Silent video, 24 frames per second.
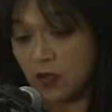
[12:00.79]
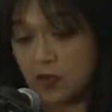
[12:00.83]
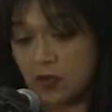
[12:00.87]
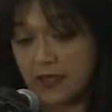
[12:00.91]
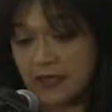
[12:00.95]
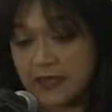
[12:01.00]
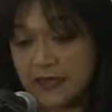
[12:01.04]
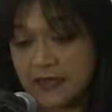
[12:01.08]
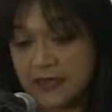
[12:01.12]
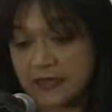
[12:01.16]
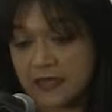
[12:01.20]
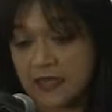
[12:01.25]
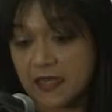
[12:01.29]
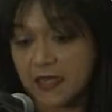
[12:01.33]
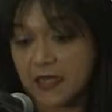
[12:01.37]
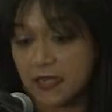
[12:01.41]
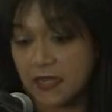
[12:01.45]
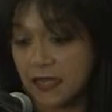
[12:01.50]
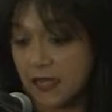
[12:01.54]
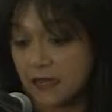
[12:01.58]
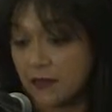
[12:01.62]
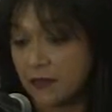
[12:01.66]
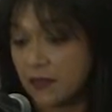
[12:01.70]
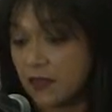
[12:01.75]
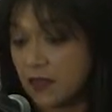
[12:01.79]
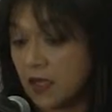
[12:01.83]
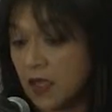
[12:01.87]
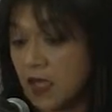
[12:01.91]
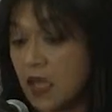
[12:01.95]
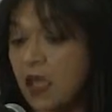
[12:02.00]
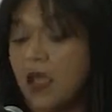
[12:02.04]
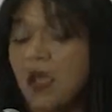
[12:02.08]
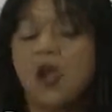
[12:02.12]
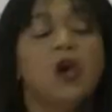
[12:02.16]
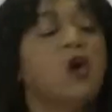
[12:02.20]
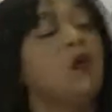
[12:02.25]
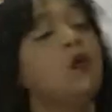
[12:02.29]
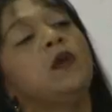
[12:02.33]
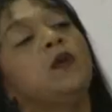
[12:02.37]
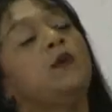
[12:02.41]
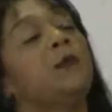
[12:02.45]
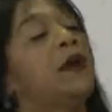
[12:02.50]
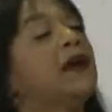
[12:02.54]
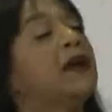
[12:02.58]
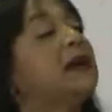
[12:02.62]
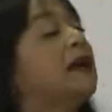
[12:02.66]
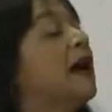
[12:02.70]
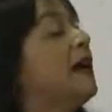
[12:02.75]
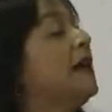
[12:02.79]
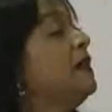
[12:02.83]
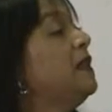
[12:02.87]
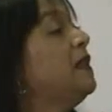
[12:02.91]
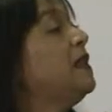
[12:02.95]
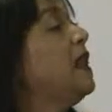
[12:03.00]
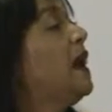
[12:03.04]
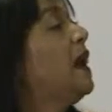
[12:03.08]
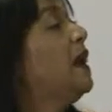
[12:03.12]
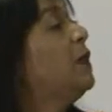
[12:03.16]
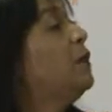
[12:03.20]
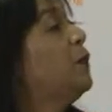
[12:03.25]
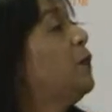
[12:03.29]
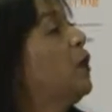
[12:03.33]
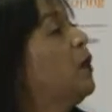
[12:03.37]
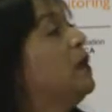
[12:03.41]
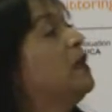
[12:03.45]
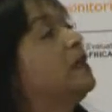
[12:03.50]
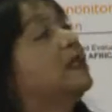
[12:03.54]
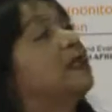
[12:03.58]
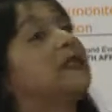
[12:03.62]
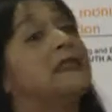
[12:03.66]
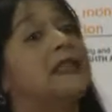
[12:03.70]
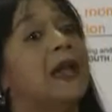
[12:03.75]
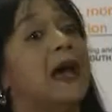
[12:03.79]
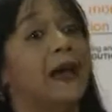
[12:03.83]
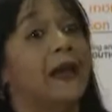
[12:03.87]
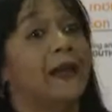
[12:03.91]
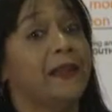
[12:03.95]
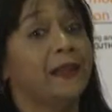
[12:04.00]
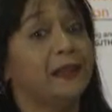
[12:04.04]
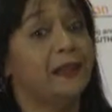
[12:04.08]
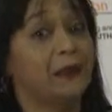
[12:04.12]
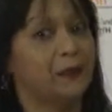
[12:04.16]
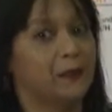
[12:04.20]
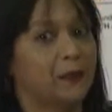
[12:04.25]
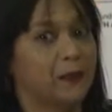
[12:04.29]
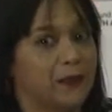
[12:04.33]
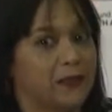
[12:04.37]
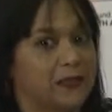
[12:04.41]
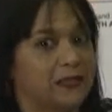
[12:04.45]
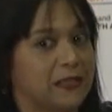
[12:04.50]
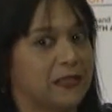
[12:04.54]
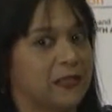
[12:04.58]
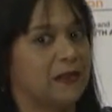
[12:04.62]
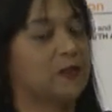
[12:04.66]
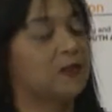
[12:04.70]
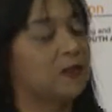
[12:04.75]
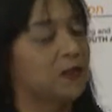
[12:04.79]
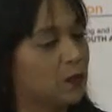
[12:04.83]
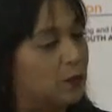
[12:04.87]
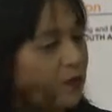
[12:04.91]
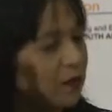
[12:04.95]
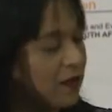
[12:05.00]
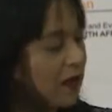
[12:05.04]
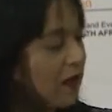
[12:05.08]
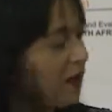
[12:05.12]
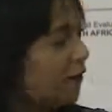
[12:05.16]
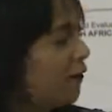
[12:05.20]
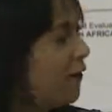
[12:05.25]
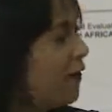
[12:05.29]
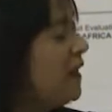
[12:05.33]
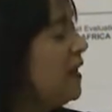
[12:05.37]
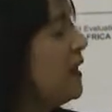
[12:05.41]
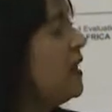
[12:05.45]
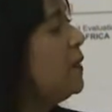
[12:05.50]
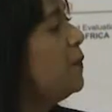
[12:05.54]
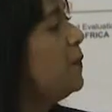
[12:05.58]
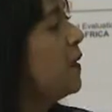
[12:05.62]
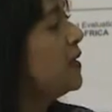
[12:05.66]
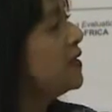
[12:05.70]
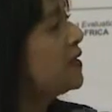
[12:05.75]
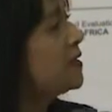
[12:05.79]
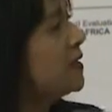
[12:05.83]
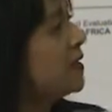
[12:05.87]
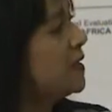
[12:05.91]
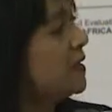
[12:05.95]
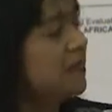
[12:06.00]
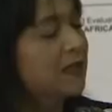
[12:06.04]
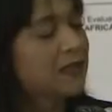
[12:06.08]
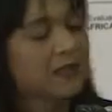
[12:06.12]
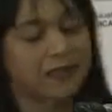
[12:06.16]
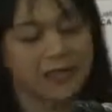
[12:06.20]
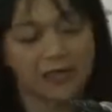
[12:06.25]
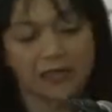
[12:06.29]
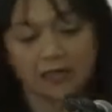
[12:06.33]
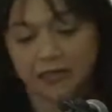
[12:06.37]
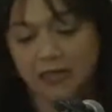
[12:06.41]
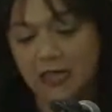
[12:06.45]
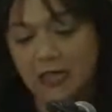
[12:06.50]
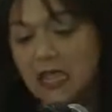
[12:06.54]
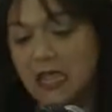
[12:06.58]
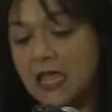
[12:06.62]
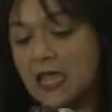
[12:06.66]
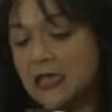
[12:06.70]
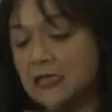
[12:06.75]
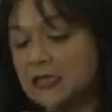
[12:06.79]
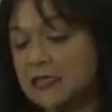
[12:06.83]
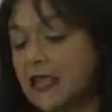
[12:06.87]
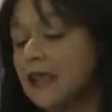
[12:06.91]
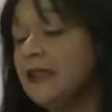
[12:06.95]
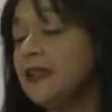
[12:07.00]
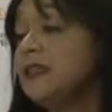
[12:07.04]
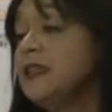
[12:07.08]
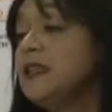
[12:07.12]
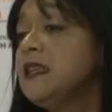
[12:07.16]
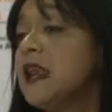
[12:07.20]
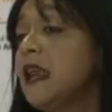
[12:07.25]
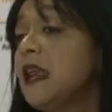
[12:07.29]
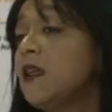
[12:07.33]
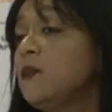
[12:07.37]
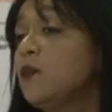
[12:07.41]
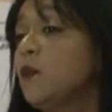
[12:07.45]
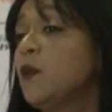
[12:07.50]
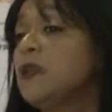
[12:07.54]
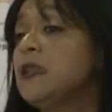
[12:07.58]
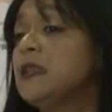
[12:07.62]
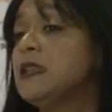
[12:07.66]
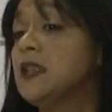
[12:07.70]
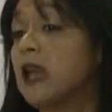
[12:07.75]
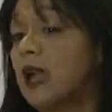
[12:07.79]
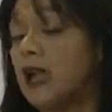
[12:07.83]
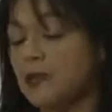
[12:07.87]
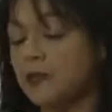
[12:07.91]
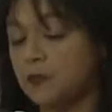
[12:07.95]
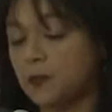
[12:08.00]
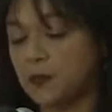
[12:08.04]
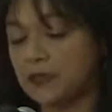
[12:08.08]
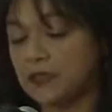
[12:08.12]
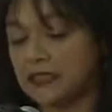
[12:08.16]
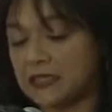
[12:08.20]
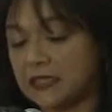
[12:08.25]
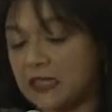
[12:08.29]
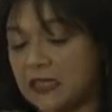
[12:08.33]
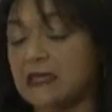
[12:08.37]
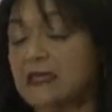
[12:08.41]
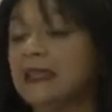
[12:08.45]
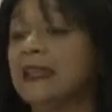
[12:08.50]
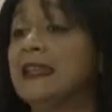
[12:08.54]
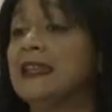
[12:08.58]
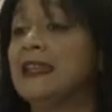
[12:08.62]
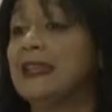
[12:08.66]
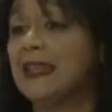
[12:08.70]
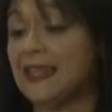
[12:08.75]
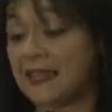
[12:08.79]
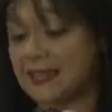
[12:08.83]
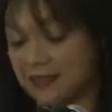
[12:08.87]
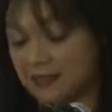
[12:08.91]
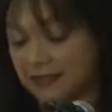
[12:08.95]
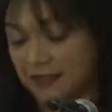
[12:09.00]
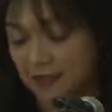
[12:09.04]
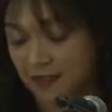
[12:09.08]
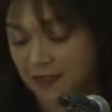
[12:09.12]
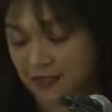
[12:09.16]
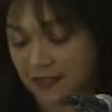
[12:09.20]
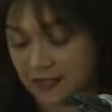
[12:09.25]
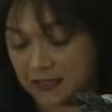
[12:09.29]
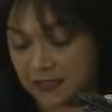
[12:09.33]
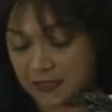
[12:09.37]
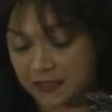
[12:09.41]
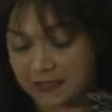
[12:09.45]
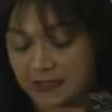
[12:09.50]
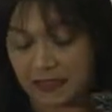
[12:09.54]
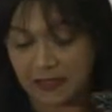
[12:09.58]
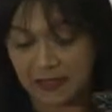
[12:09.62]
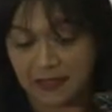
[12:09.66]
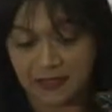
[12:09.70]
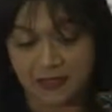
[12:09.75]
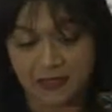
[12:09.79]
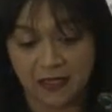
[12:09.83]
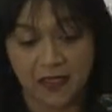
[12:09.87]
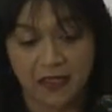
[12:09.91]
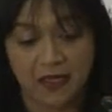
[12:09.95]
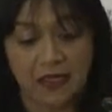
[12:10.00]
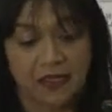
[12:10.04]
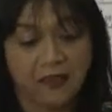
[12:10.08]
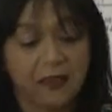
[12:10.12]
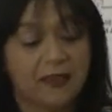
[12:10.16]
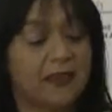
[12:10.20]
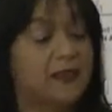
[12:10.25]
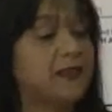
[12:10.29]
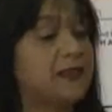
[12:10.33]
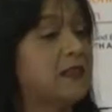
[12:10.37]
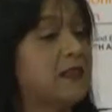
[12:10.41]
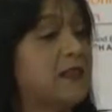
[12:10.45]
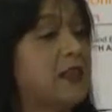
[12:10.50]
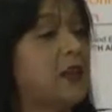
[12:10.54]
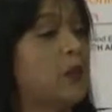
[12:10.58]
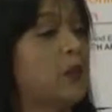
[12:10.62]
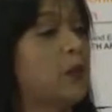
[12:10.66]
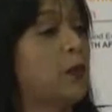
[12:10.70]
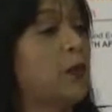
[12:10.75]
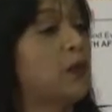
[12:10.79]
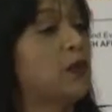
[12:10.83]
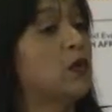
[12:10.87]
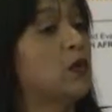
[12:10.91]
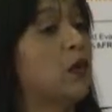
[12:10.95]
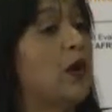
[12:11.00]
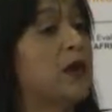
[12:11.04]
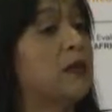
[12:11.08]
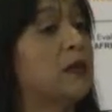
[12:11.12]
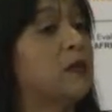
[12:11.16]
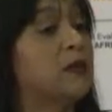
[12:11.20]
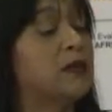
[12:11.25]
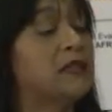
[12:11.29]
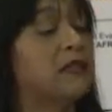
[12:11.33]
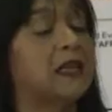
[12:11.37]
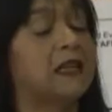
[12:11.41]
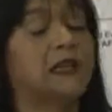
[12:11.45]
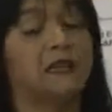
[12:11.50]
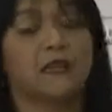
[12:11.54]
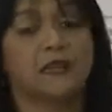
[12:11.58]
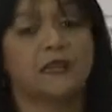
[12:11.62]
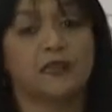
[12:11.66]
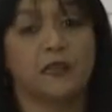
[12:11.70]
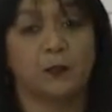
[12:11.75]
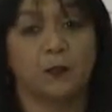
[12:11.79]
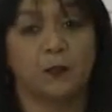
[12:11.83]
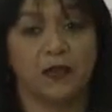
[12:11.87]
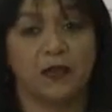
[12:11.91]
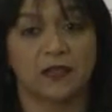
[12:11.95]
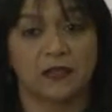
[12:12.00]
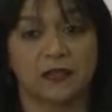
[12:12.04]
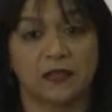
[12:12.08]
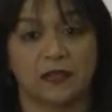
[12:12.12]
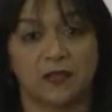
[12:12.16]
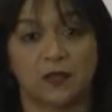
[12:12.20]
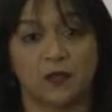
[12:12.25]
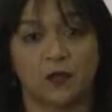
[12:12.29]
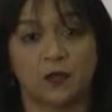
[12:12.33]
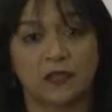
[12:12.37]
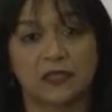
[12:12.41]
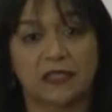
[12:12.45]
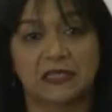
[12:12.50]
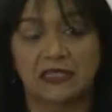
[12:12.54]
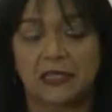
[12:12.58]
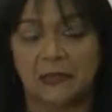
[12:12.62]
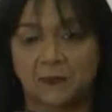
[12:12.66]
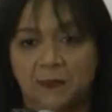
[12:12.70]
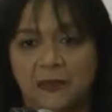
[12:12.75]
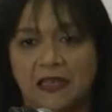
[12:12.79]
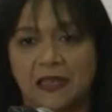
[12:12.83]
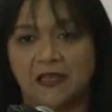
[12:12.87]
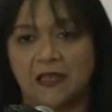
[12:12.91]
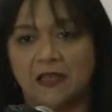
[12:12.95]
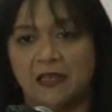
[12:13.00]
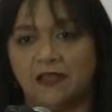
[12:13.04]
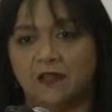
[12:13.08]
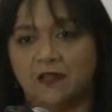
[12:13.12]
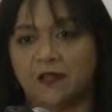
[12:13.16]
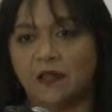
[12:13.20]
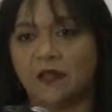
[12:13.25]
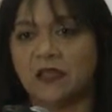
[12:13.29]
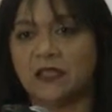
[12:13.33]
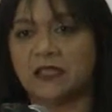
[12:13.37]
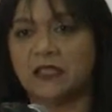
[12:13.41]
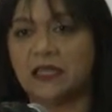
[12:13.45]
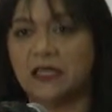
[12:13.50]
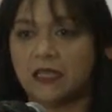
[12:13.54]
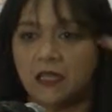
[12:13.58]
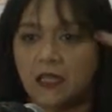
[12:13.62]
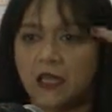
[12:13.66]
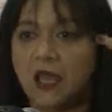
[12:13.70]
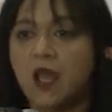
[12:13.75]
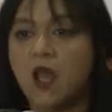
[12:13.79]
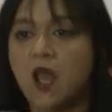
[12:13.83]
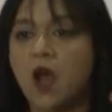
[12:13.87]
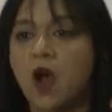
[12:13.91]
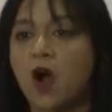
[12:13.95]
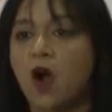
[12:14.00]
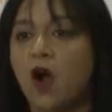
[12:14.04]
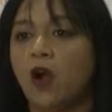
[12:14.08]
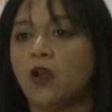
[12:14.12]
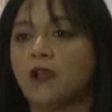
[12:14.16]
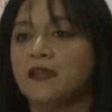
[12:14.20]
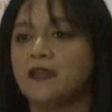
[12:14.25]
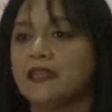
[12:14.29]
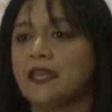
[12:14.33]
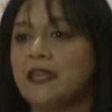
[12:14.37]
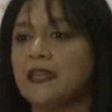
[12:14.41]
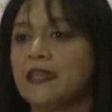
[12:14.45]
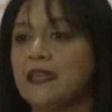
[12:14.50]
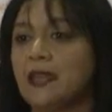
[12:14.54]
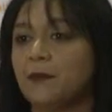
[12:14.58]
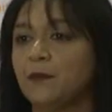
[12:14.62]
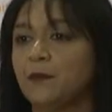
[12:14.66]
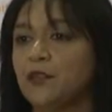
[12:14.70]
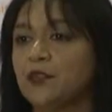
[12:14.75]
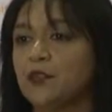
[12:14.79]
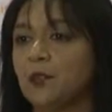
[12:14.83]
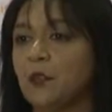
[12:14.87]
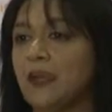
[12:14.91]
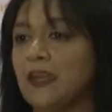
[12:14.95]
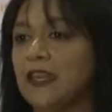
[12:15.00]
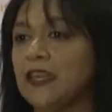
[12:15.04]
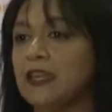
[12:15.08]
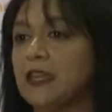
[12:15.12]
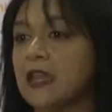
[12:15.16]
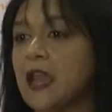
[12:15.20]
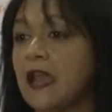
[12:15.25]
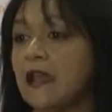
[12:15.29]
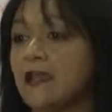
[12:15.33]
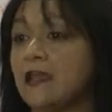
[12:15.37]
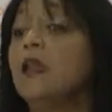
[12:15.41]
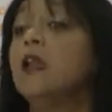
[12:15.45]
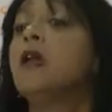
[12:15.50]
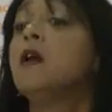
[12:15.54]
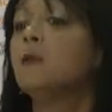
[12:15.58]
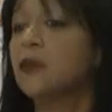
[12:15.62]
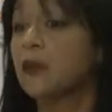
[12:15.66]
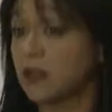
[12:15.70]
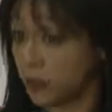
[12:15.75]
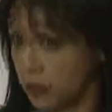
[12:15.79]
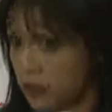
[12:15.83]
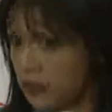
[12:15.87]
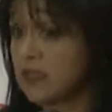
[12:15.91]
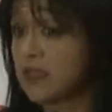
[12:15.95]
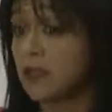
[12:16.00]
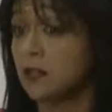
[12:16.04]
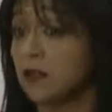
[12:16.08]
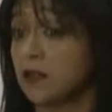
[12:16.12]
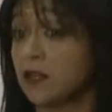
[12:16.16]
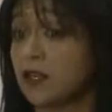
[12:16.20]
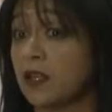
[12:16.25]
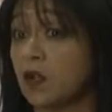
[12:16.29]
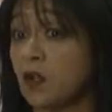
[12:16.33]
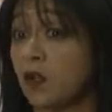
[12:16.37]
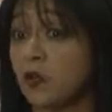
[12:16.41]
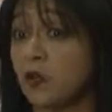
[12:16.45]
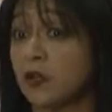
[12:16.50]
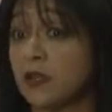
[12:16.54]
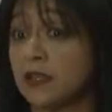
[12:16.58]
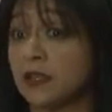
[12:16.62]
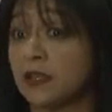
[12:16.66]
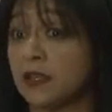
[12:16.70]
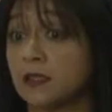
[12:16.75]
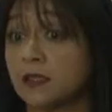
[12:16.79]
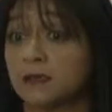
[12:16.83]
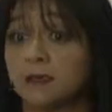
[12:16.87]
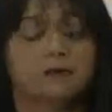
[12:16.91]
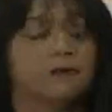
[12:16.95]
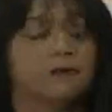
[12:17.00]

organization. We pay 99.9%, because we're very finicky about statistics, 99.9% in less than 30 days. That 0.1% is the person who slipped that invoice in on day number 29, but we still recorded.